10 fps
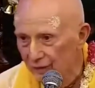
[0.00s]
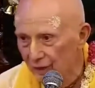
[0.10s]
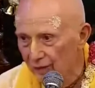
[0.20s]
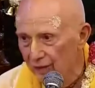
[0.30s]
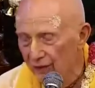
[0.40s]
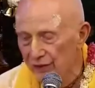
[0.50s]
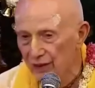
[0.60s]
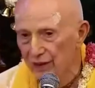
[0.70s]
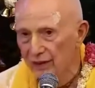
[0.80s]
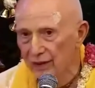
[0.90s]
Why? Because
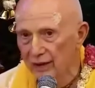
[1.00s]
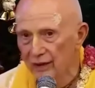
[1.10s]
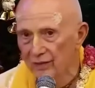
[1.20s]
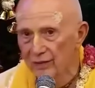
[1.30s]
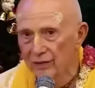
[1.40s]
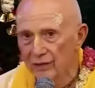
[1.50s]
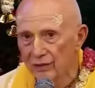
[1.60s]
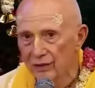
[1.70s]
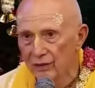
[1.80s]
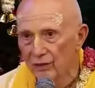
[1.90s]
anything in the
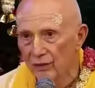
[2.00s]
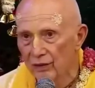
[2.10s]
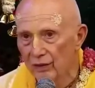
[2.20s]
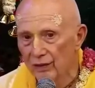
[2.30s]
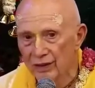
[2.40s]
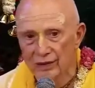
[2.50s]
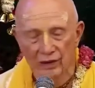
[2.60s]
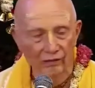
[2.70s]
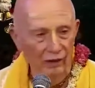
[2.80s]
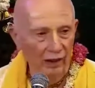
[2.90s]
material world
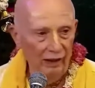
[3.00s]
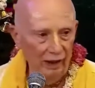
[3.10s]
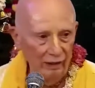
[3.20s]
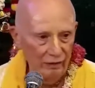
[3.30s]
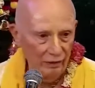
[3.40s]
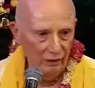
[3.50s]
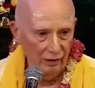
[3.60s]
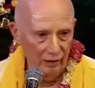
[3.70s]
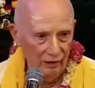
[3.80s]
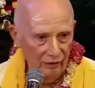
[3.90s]
is of the
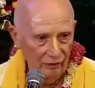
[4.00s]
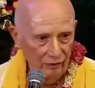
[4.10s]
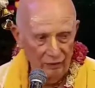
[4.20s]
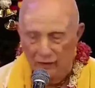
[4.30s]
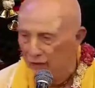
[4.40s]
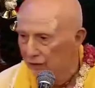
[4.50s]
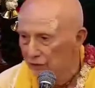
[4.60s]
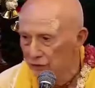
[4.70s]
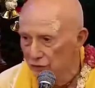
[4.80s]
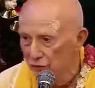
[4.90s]
nature of
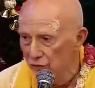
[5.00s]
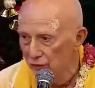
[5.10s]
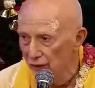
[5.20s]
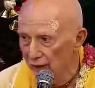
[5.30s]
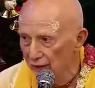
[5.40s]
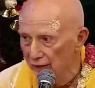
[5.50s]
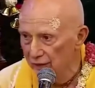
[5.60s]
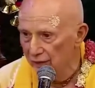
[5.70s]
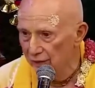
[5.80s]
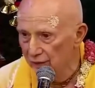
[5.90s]

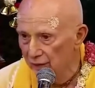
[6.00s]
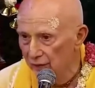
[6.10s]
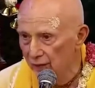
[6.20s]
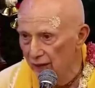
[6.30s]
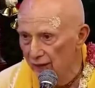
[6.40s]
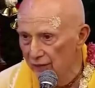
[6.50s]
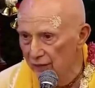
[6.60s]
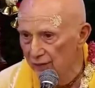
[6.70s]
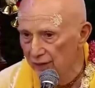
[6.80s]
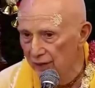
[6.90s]
duality. And
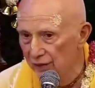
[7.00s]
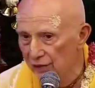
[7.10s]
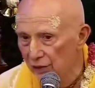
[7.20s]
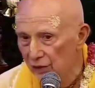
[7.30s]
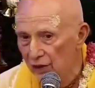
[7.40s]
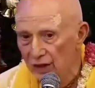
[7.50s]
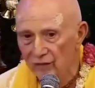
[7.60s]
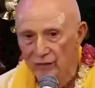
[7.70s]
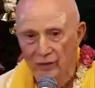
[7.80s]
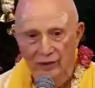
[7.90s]
duality means
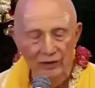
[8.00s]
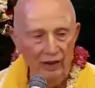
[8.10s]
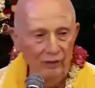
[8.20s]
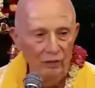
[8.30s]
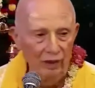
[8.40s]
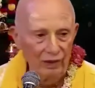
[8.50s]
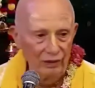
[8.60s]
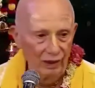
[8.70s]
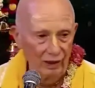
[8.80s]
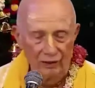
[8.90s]
if you accept
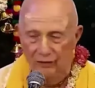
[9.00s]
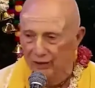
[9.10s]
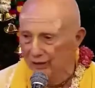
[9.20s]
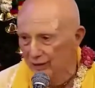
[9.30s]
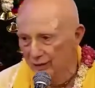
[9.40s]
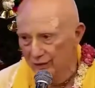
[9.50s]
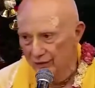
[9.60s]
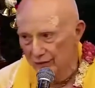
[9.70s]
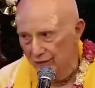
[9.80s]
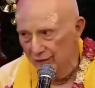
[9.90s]
one side, you get the
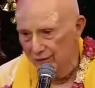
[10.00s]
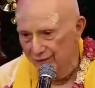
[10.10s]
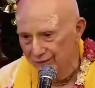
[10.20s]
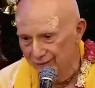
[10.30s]
other side.